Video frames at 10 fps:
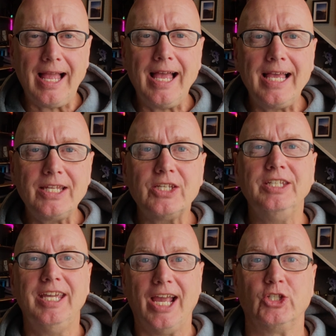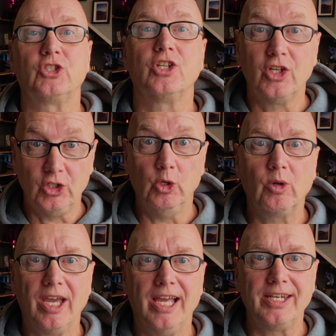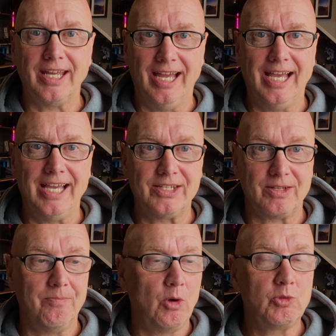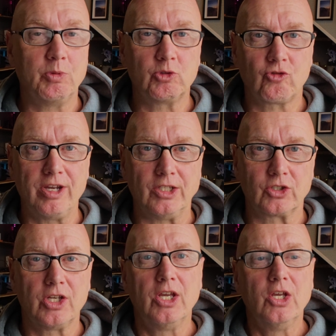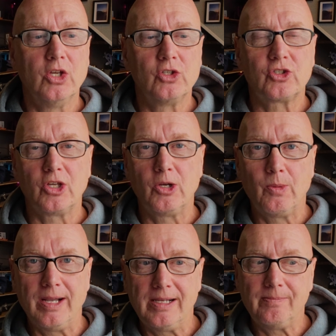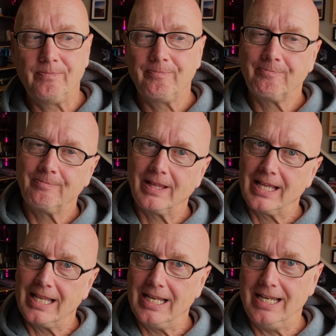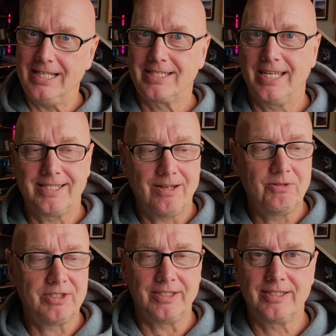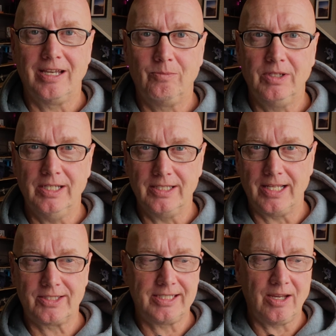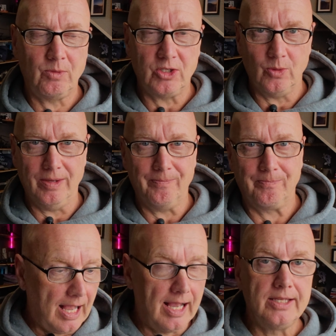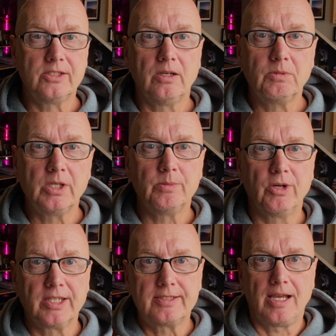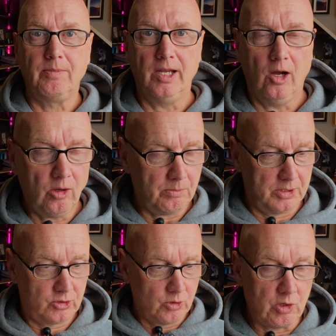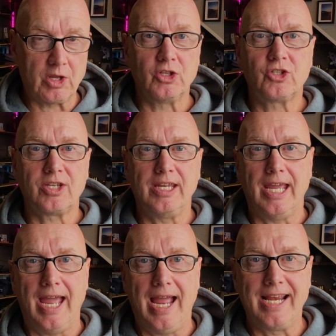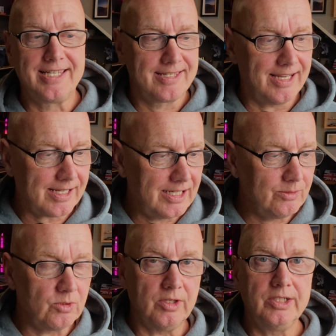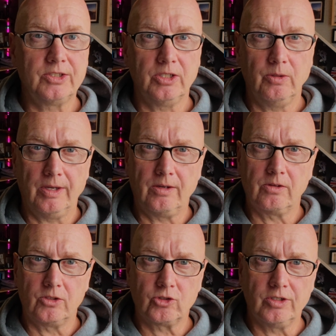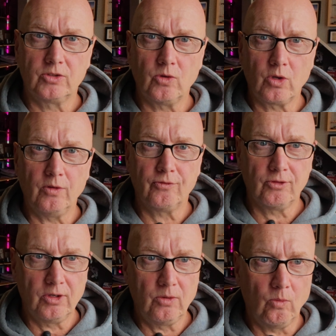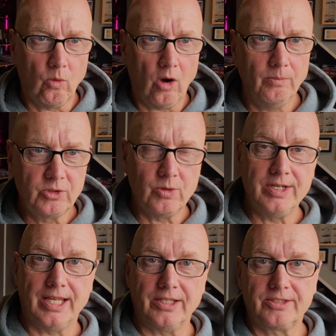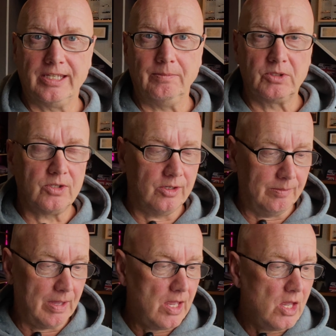And yes, you can add multiple screens. So let's get down to the tablet and let's see how we do it. And I'm going to bring the tablet up so you can see exactly what I do, and I'm going to try and talk you through what I'm doing at the same time.